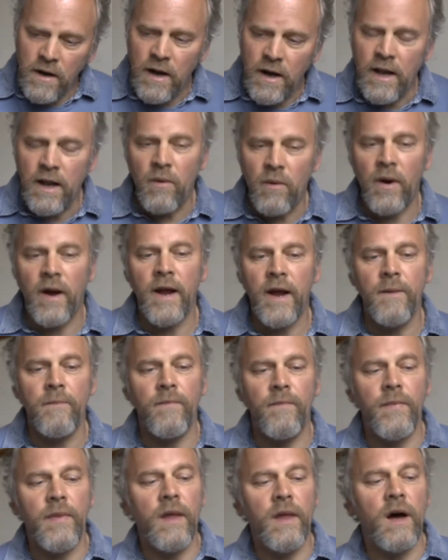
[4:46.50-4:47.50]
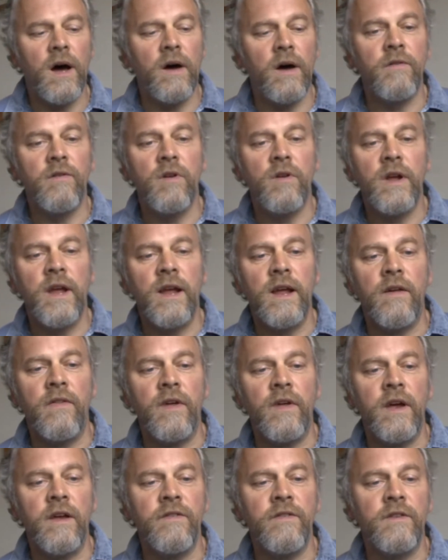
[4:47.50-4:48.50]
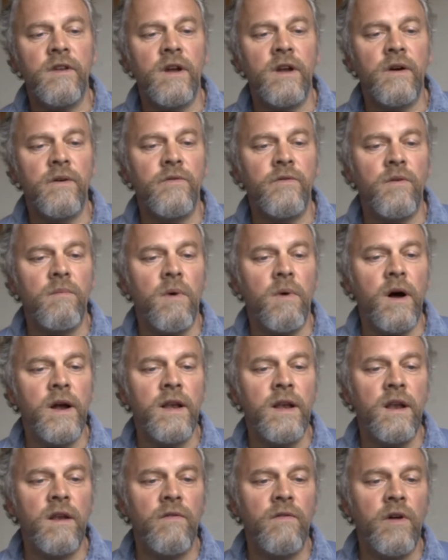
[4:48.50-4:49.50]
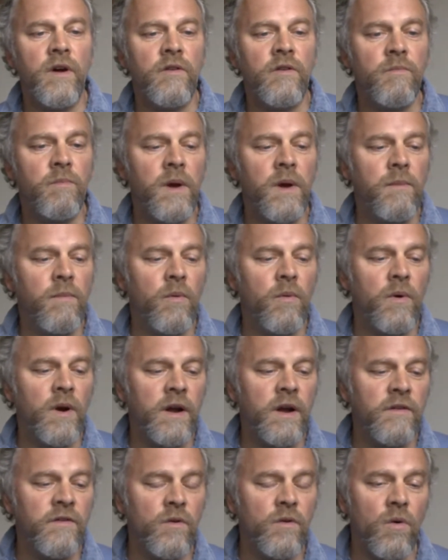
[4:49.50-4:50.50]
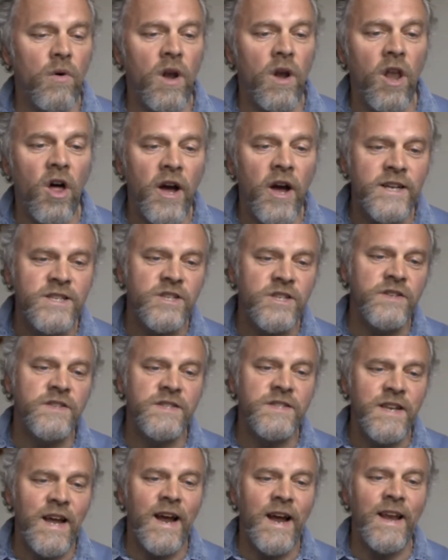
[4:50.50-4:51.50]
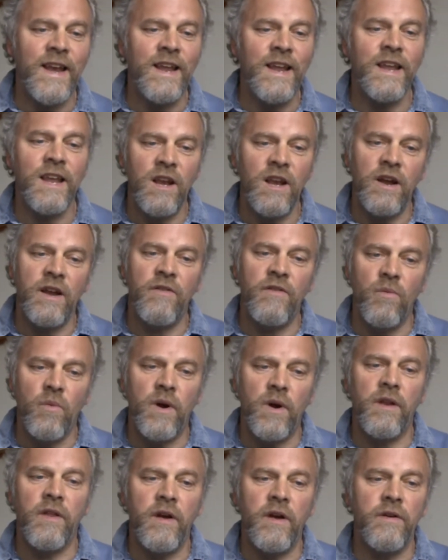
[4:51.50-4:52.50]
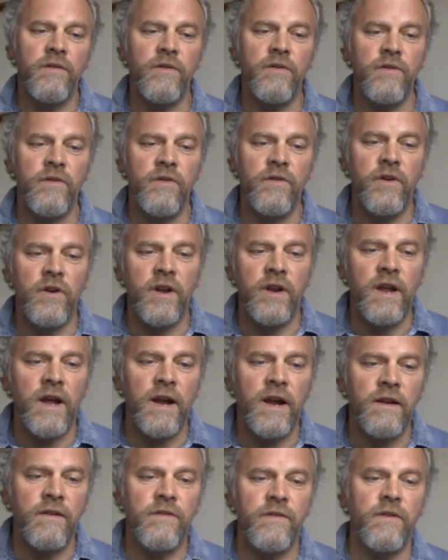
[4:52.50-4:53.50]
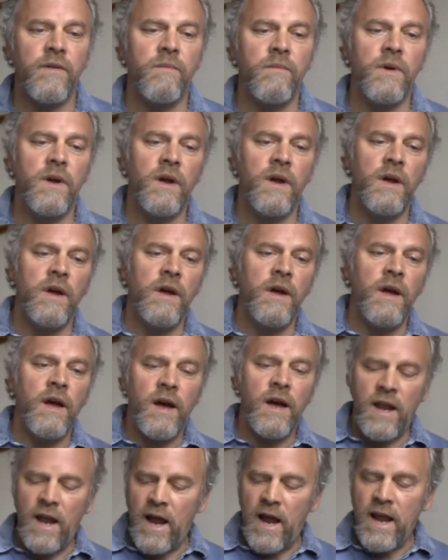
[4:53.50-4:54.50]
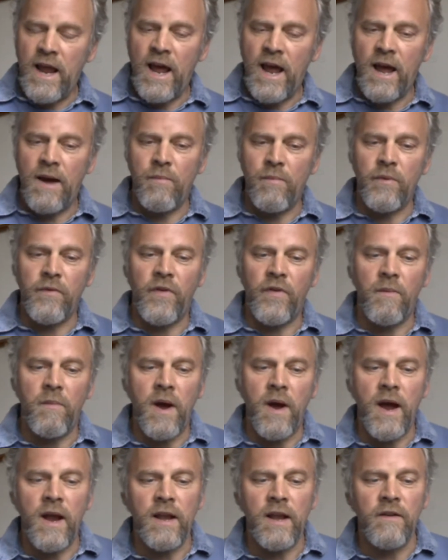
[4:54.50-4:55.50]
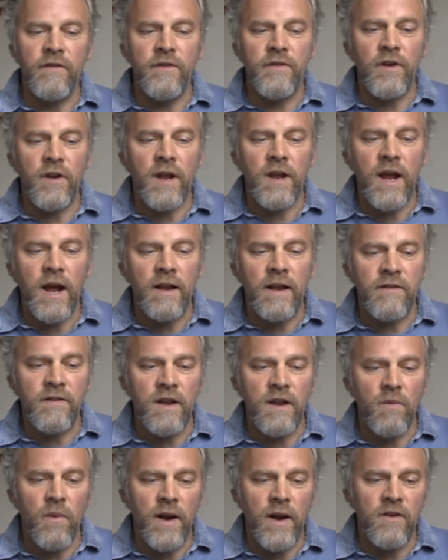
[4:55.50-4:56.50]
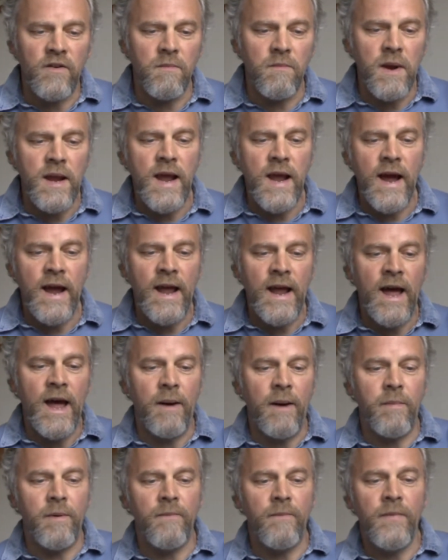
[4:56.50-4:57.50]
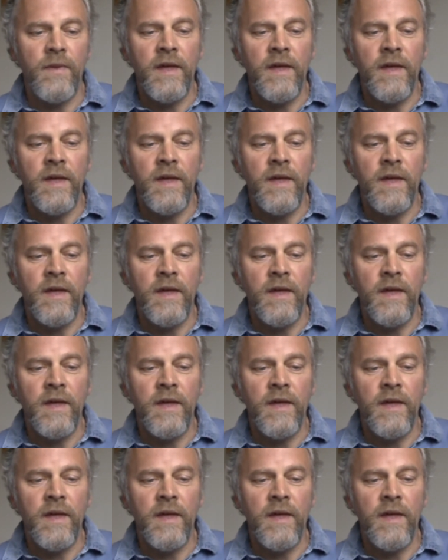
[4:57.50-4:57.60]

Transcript: Anyway, I was looking at this and I was reminded of those people when I saw Elijah standing, he's one of those who stood against them. And Ahab was the man he stood against. And he went to meet Ahab.